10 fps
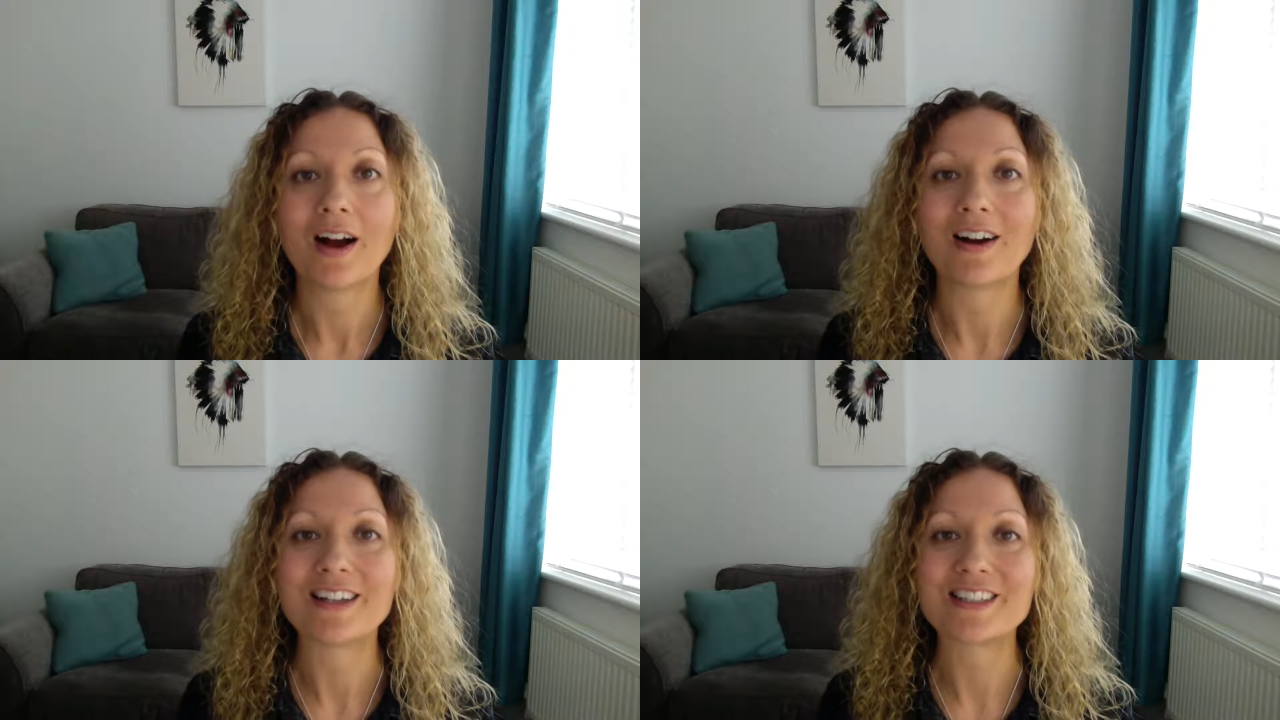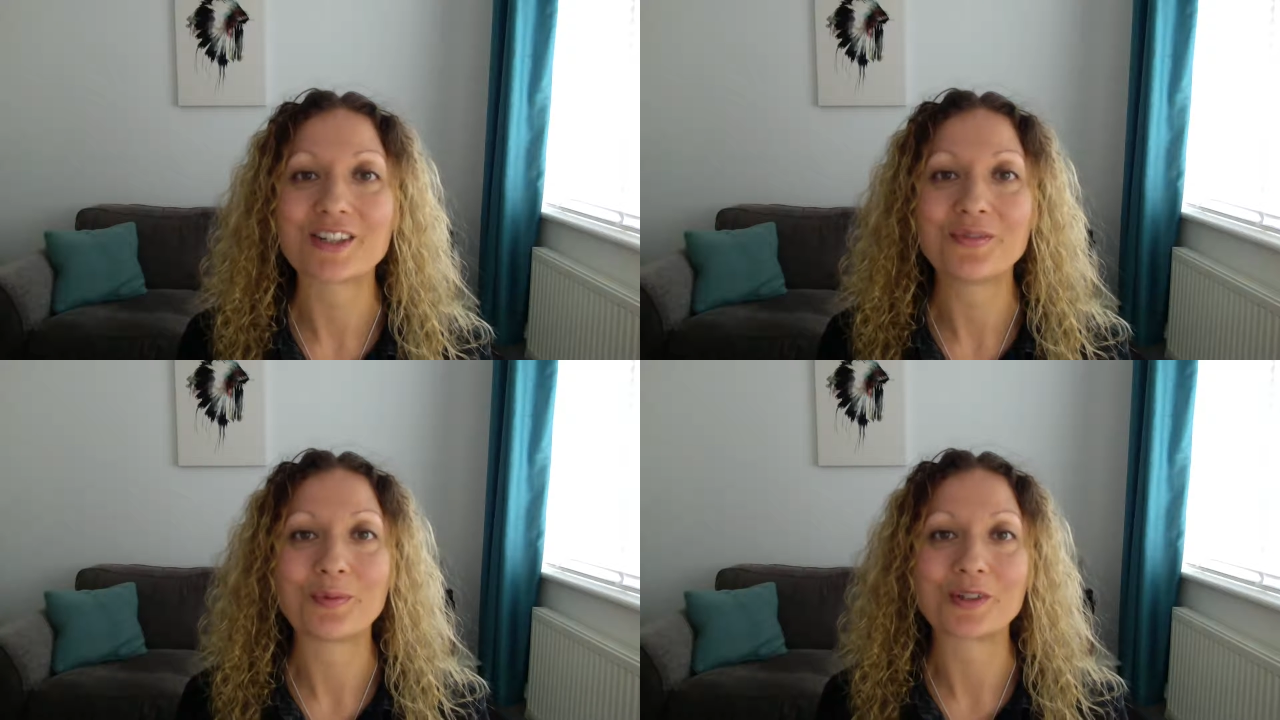Hi,
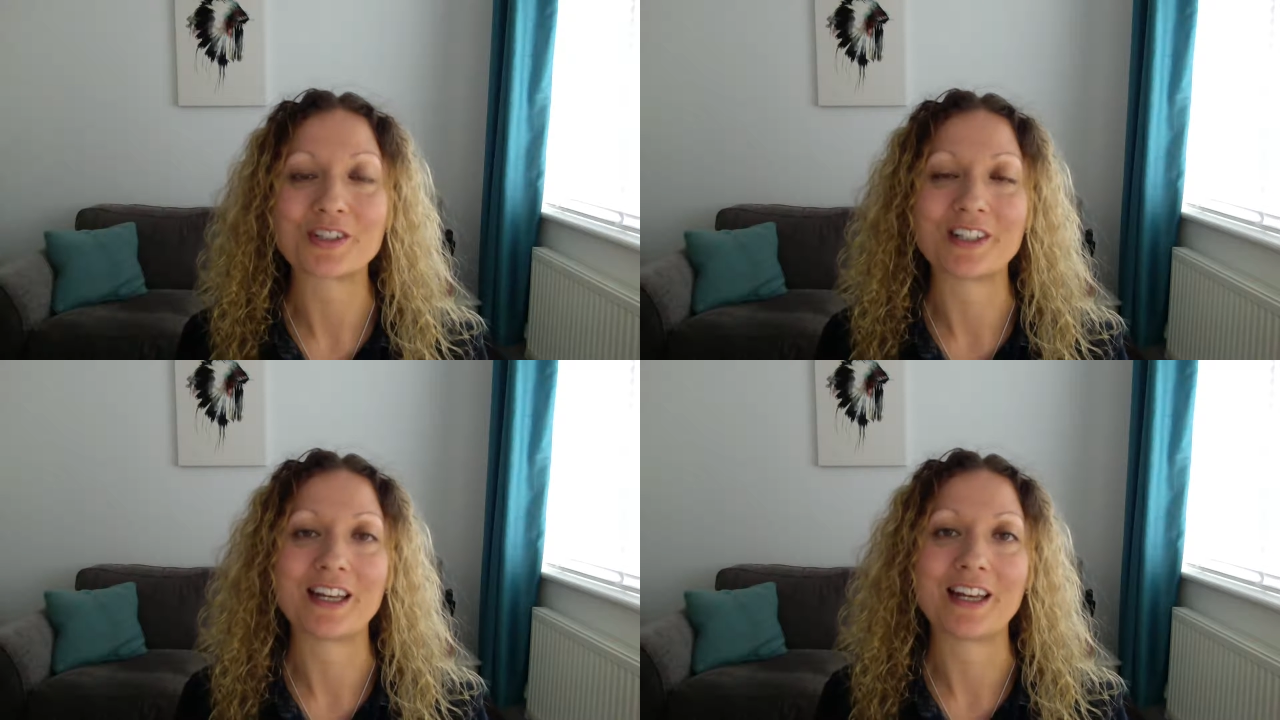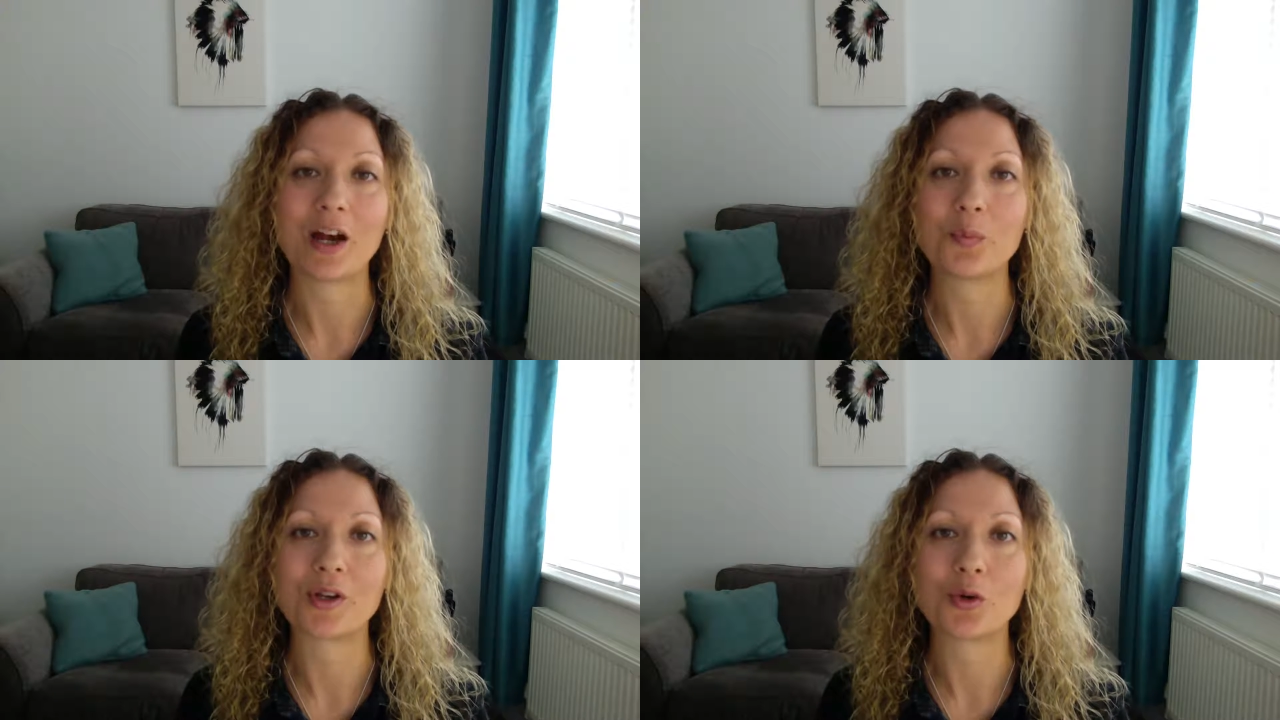Sophie Watson here,
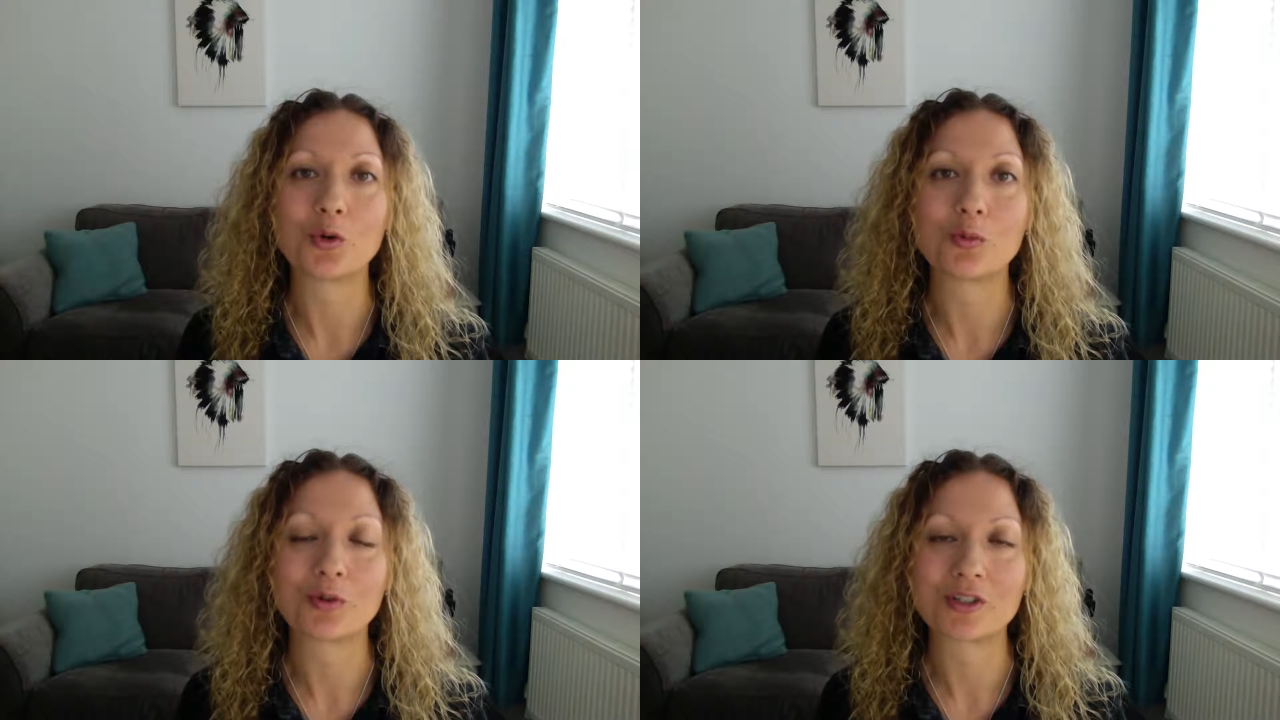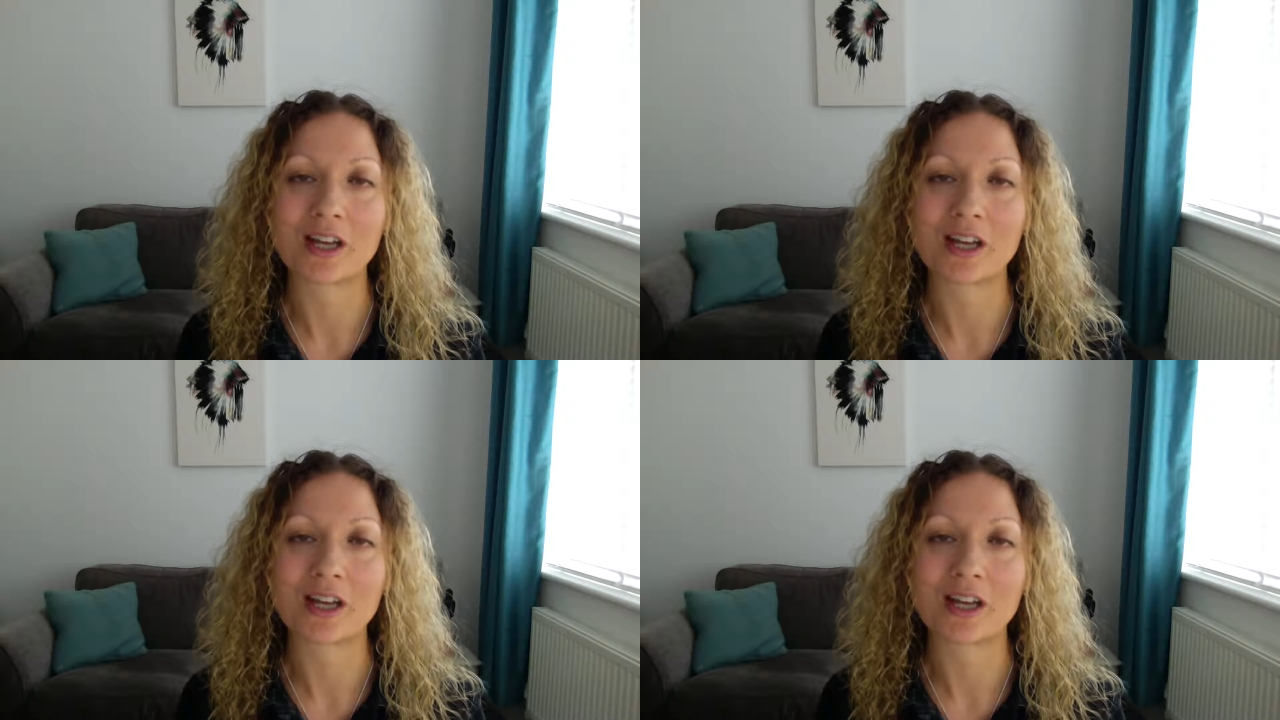helping corporate